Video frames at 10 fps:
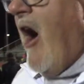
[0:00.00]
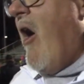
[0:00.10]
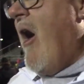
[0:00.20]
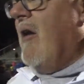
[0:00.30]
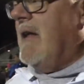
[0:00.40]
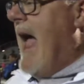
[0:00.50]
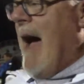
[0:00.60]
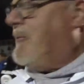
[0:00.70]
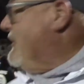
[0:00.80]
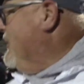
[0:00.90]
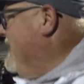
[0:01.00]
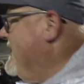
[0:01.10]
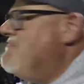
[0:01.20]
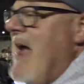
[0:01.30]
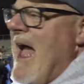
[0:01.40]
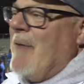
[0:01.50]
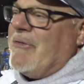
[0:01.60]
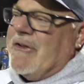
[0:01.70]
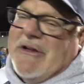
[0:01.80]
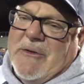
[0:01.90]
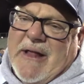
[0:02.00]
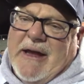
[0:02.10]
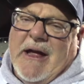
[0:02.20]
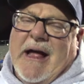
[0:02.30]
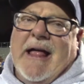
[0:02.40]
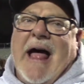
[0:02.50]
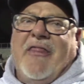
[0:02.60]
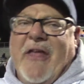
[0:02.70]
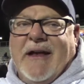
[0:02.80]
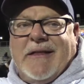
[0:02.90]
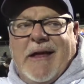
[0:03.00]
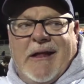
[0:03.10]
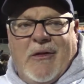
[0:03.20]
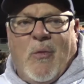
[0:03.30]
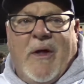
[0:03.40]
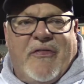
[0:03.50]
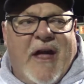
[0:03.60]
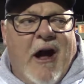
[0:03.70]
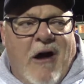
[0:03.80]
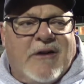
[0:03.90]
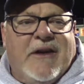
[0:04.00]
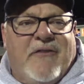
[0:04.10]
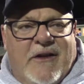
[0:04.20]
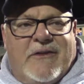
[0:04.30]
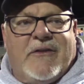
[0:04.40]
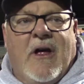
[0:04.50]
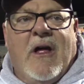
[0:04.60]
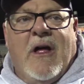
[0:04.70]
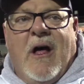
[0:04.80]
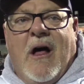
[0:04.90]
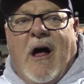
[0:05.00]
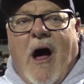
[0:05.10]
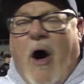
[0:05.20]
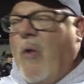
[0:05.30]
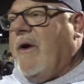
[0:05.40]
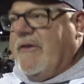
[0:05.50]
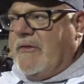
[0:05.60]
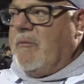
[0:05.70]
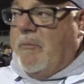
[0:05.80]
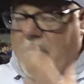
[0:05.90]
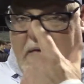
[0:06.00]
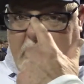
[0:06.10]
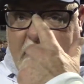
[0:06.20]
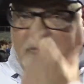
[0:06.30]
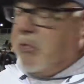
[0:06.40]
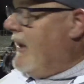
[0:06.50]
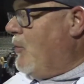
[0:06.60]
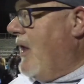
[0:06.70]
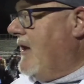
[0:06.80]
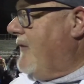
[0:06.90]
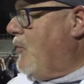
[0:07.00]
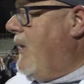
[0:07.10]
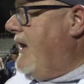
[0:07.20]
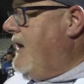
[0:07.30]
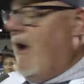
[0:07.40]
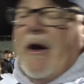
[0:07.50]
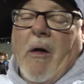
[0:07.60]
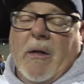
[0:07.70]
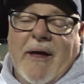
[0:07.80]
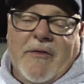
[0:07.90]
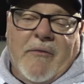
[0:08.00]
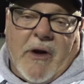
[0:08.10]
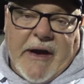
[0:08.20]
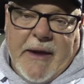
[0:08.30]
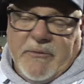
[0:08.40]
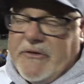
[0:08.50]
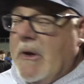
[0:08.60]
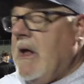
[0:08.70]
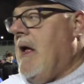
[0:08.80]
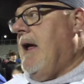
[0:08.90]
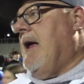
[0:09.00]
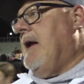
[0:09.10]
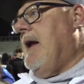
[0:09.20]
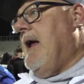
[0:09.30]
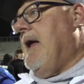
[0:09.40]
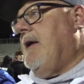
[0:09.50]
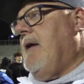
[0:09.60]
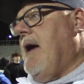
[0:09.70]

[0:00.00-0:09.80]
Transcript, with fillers: Oh, absolutely, absolutely. I, I think the the one thing our defense always has played well enough to win in all 11 of our games, and and.